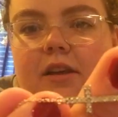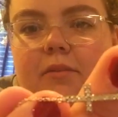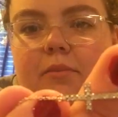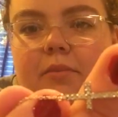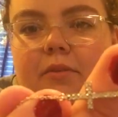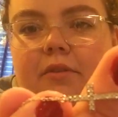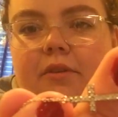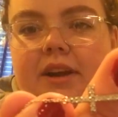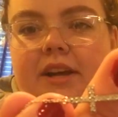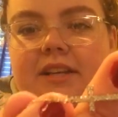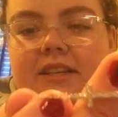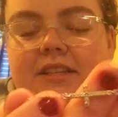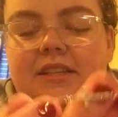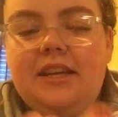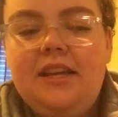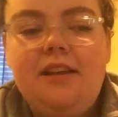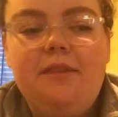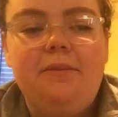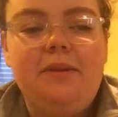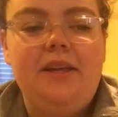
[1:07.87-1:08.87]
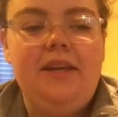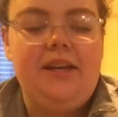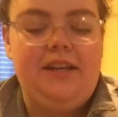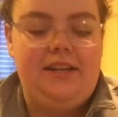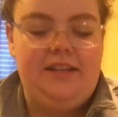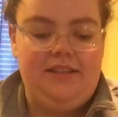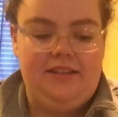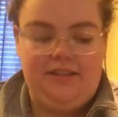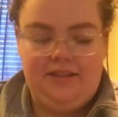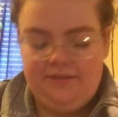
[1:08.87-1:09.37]
bracelet
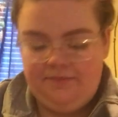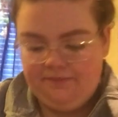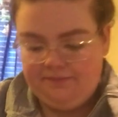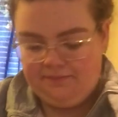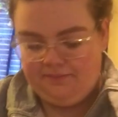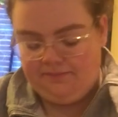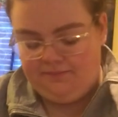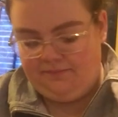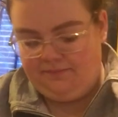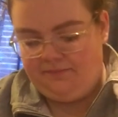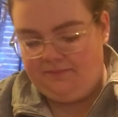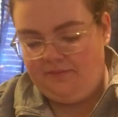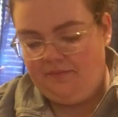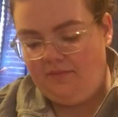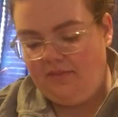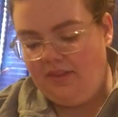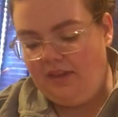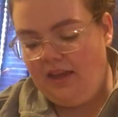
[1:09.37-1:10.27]
because in